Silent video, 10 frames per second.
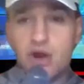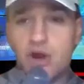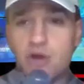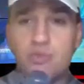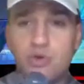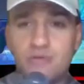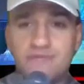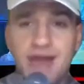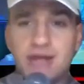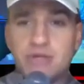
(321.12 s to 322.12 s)
there are
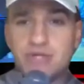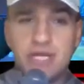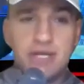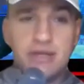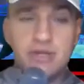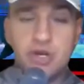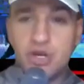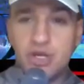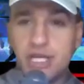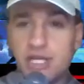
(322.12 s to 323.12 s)
more vaccines
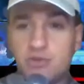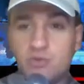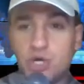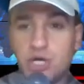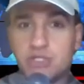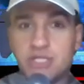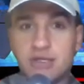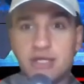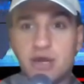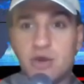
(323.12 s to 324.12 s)
currently in the works
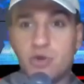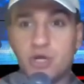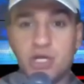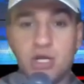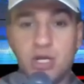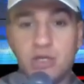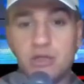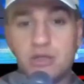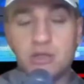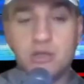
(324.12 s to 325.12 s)
that they are working
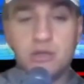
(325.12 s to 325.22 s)
on.